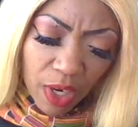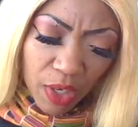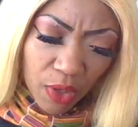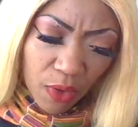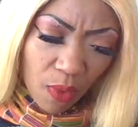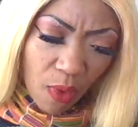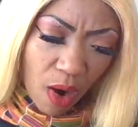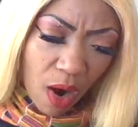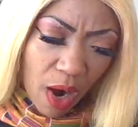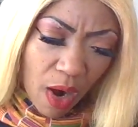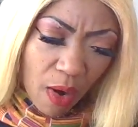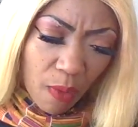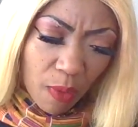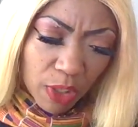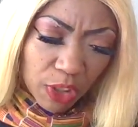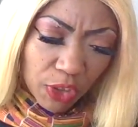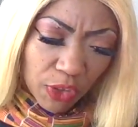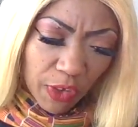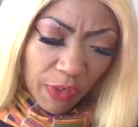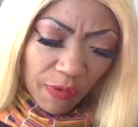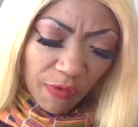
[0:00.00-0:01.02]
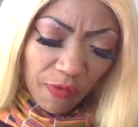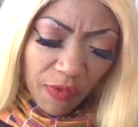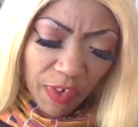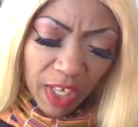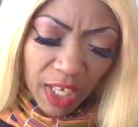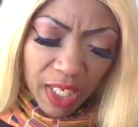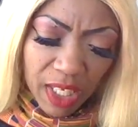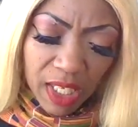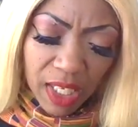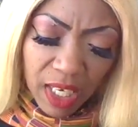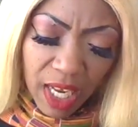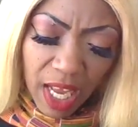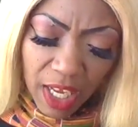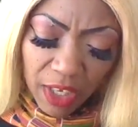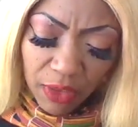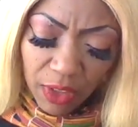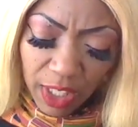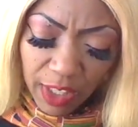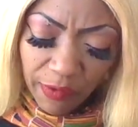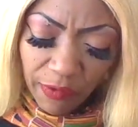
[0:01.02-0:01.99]
you are and what you can fix and how
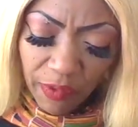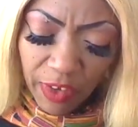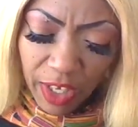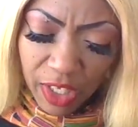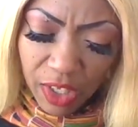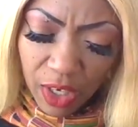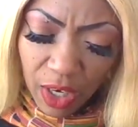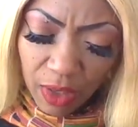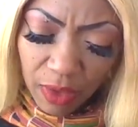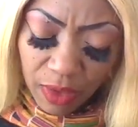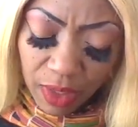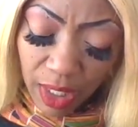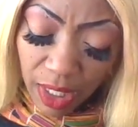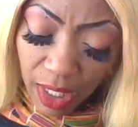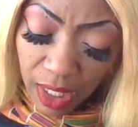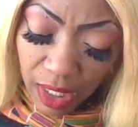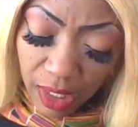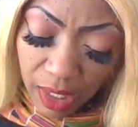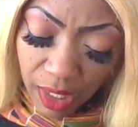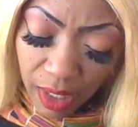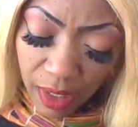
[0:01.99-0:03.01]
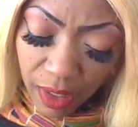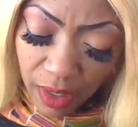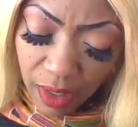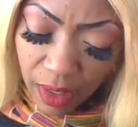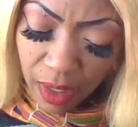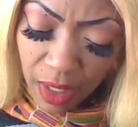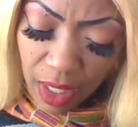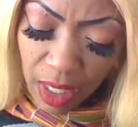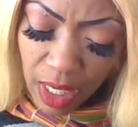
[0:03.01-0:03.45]
you need to fix certain things here.